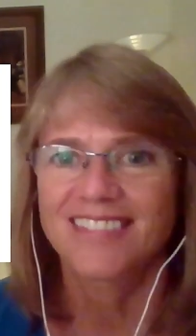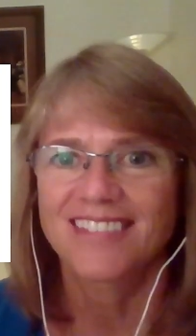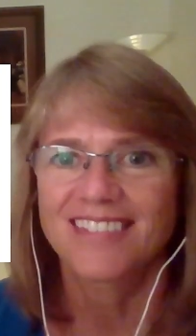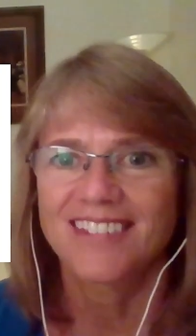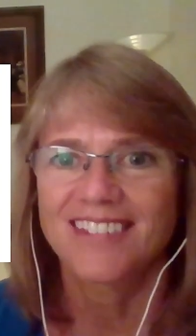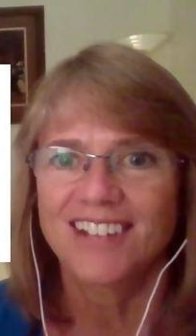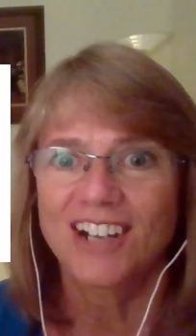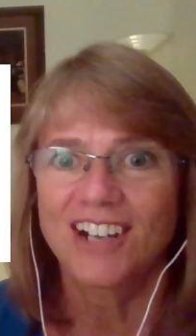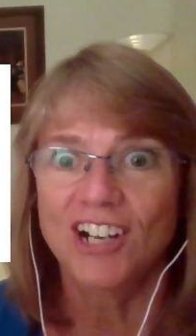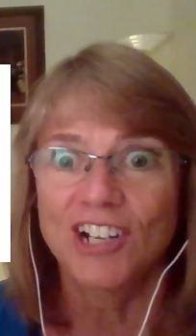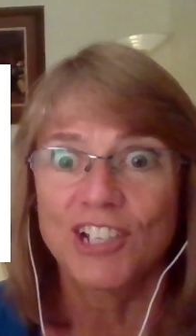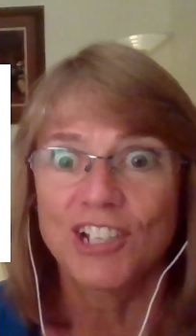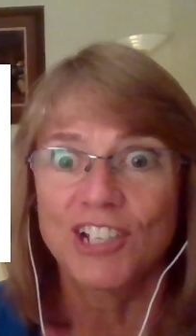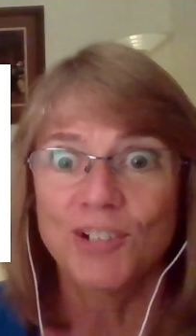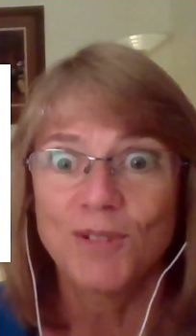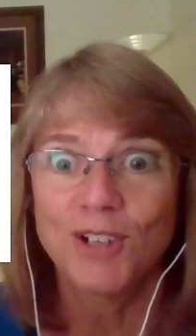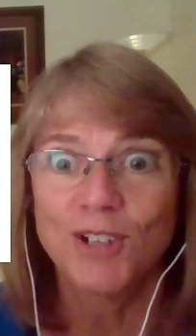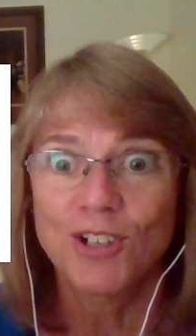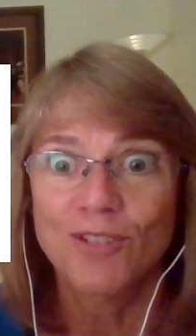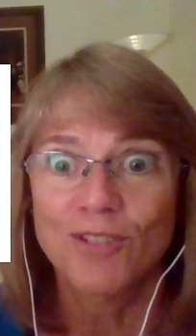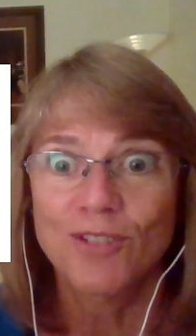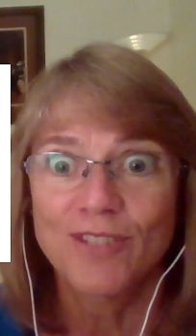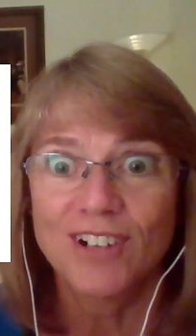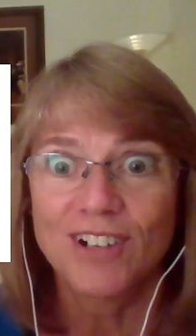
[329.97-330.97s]
Are you an
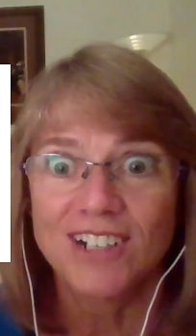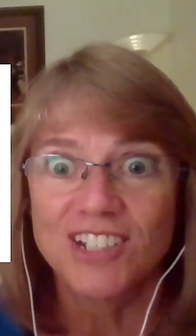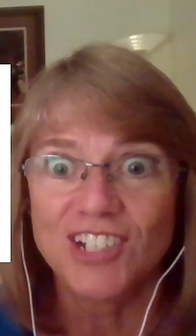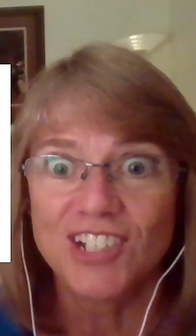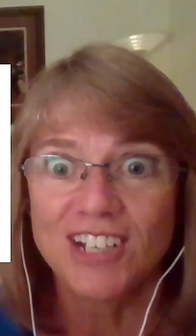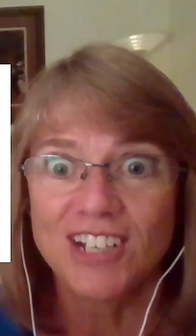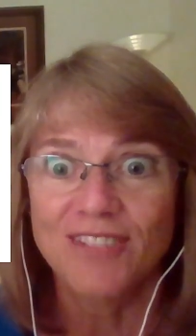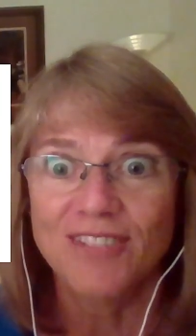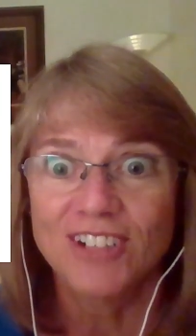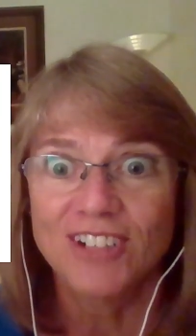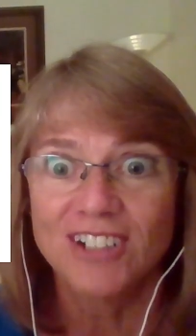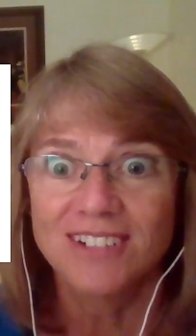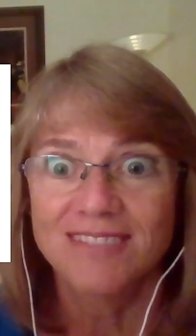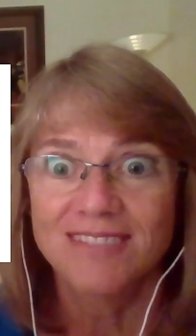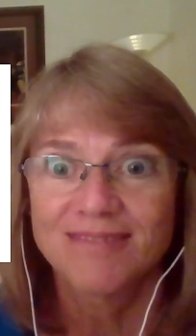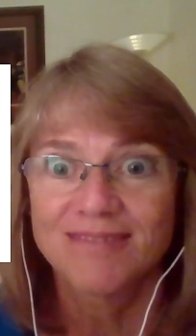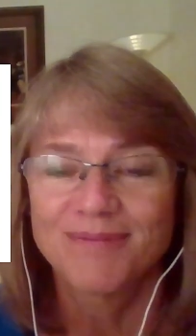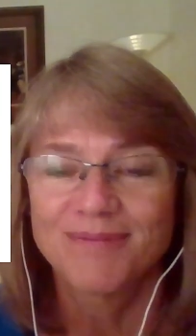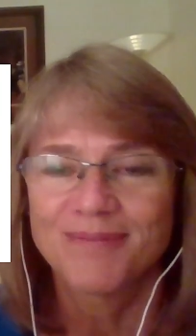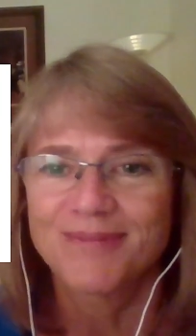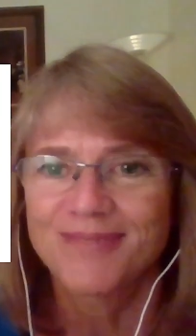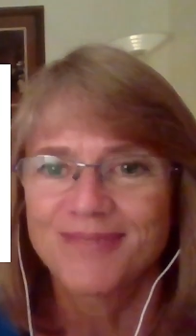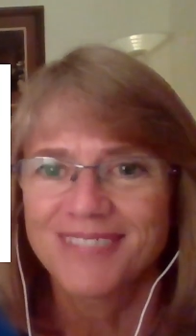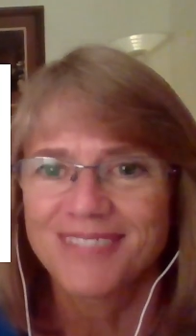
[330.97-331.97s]
overachiever?
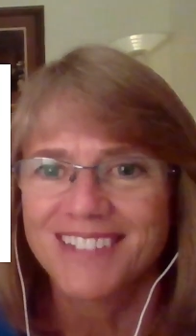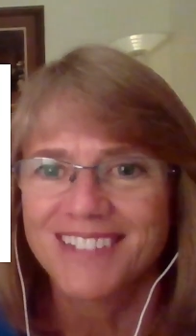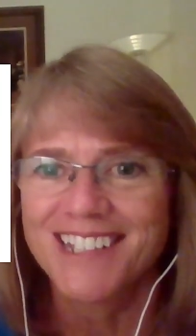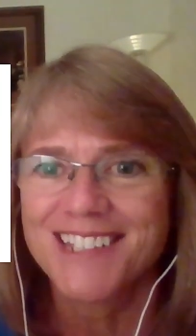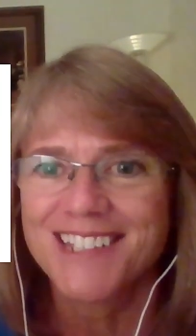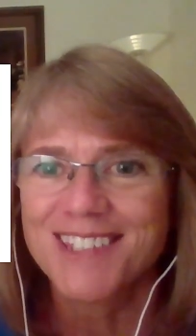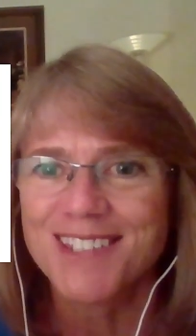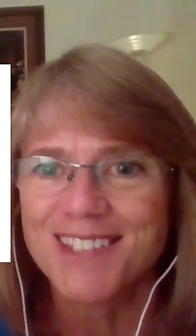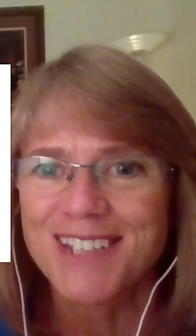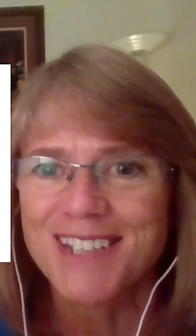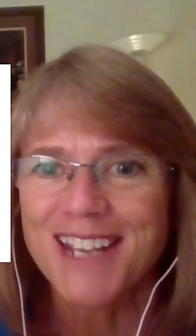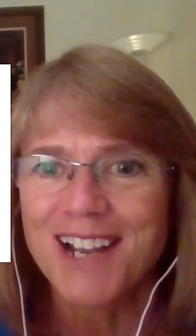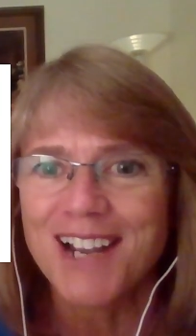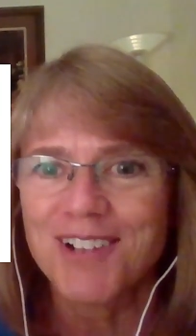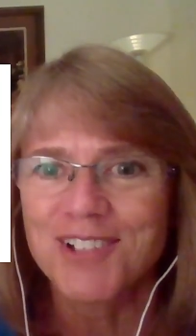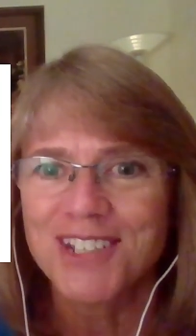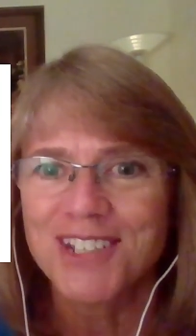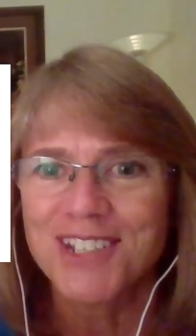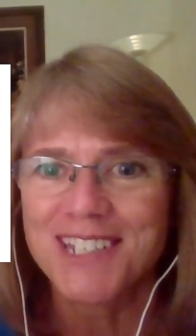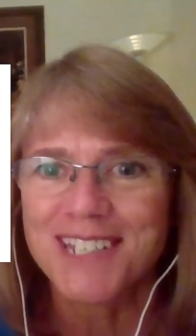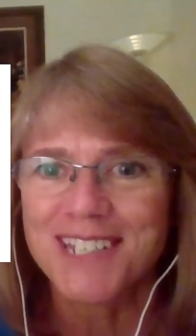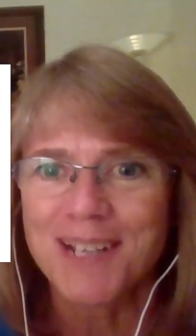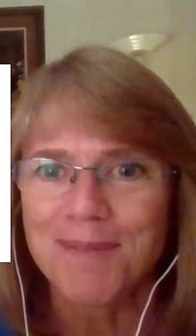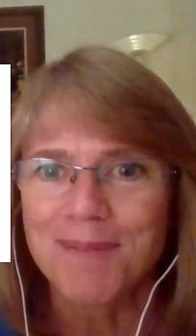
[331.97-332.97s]
Let's see how she
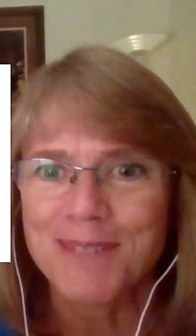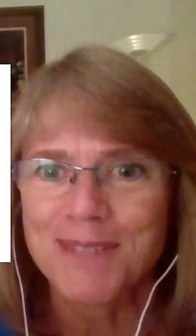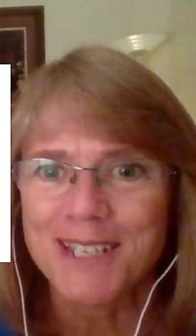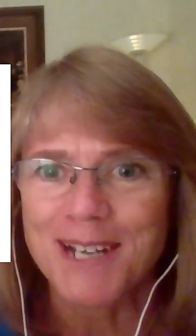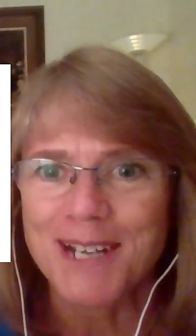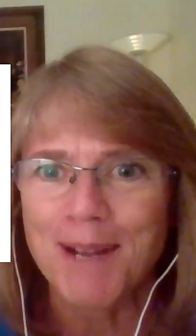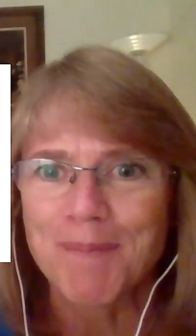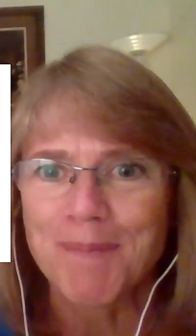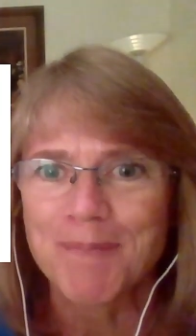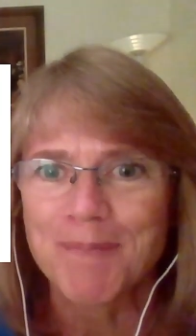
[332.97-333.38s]
steps it up.